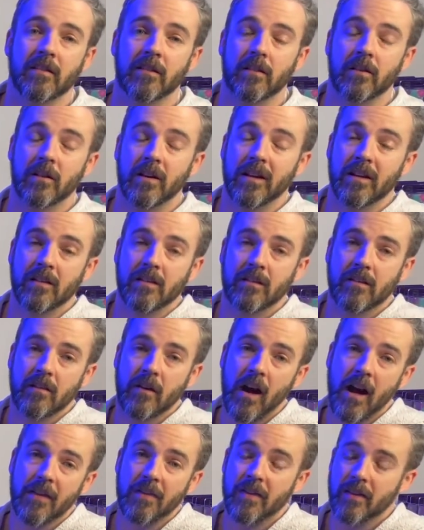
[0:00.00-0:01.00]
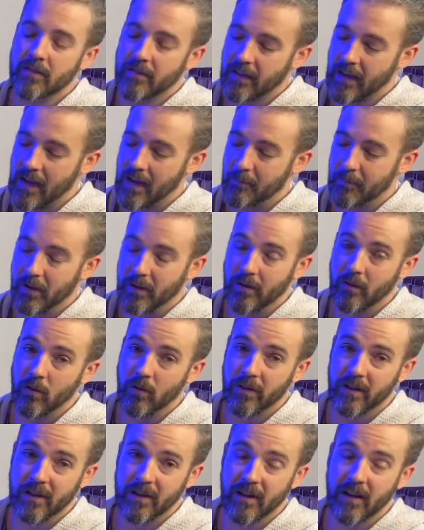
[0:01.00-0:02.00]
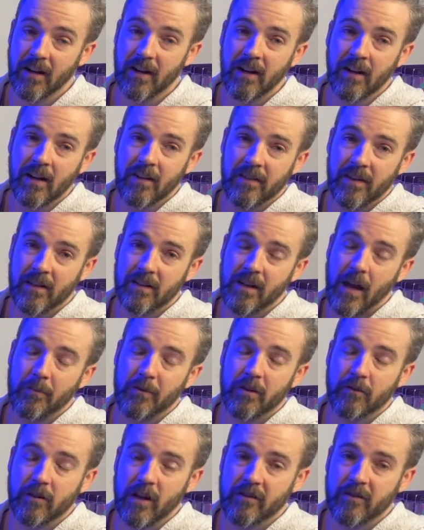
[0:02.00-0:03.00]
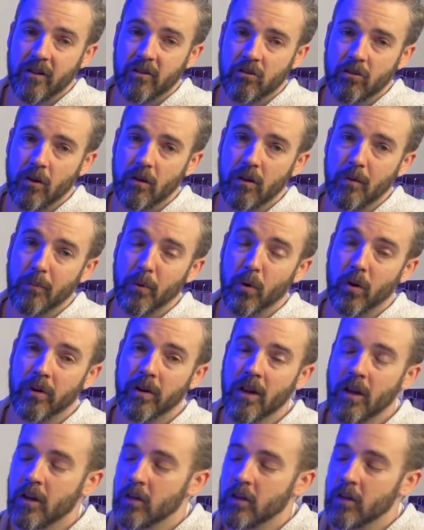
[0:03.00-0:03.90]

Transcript: that are inside this cabinet or the Adaptive Reef Controller Board,